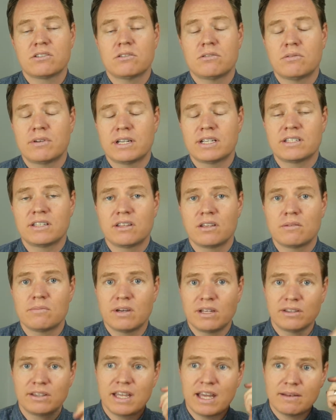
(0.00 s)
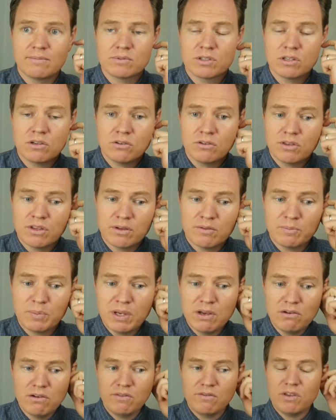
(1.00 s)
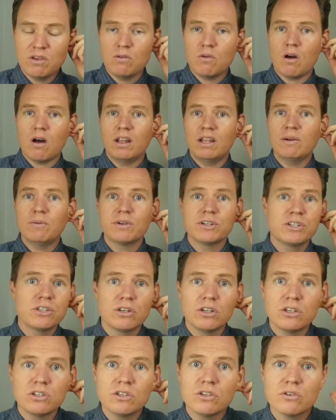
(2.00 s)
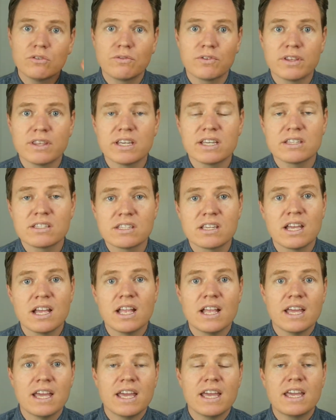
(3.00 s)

So I want to tell you about that. So the peer review, all I want you to do for this